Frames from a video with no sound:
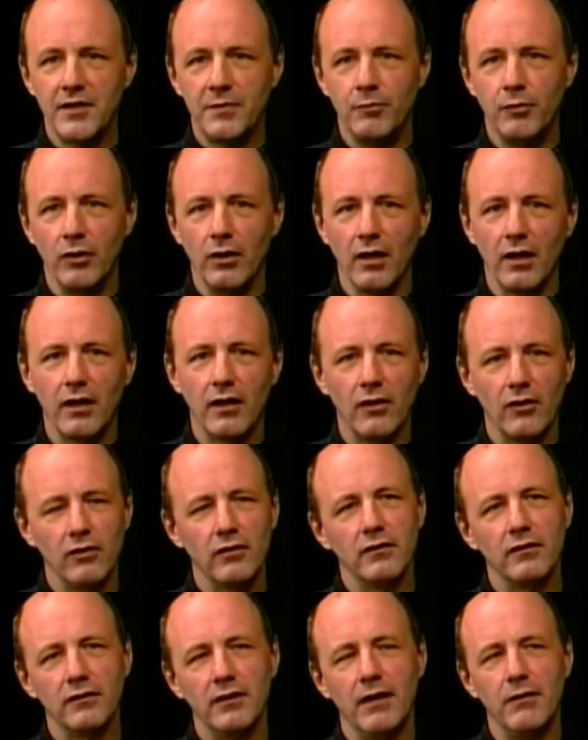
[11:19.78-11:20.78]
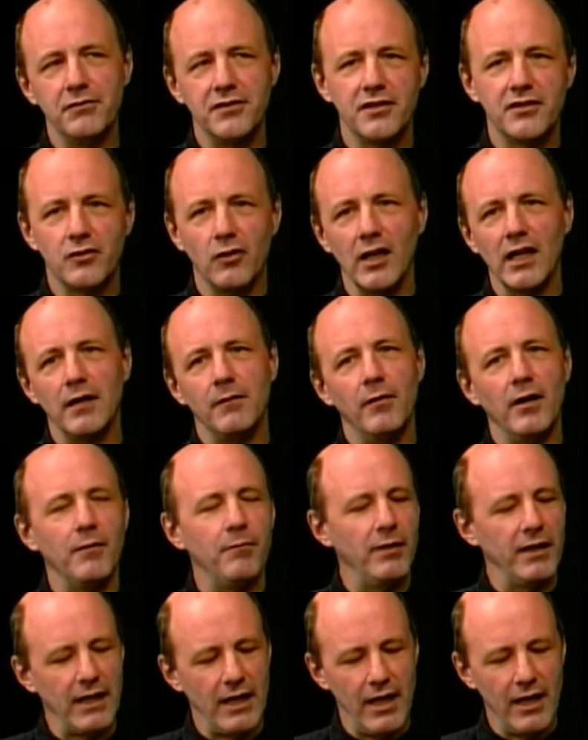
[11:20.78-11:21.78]
book, I was just talking about
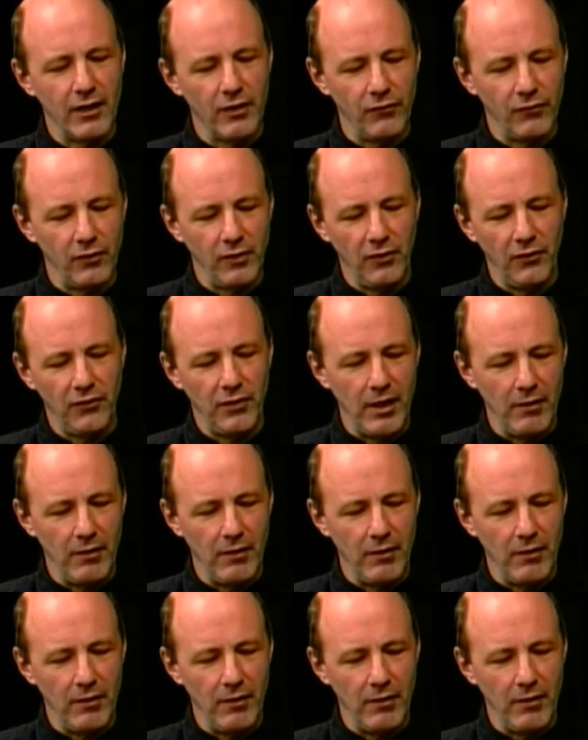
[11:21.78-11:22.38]
biographies.